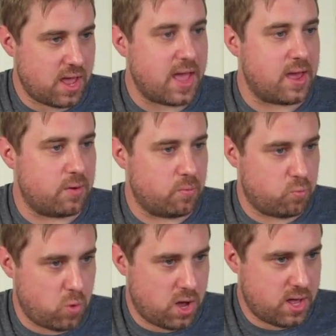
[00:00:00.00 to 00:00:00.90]

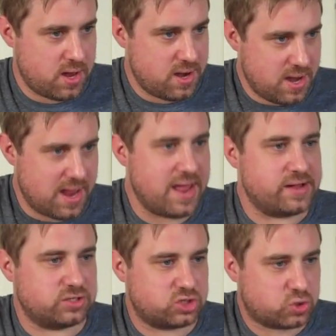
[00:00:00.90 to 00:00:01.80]
and 1
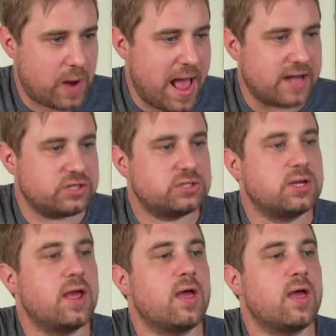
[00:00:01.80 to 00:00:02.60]
and scratch.